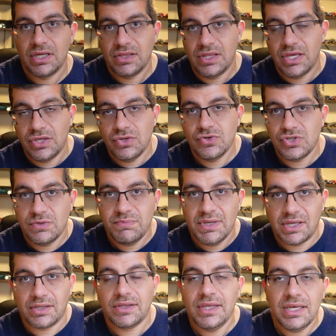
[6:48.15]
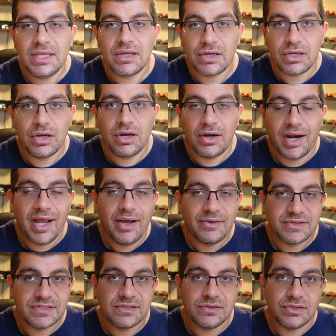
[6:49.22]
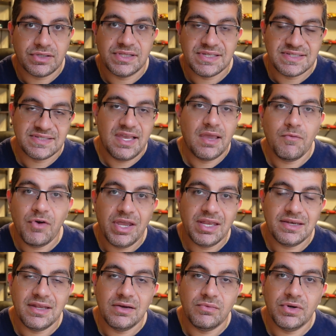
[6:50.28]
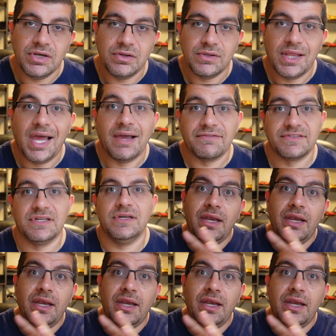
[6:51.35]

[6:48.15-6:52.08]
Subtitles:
that you should be cleaning a car out to look the same way it did when you left.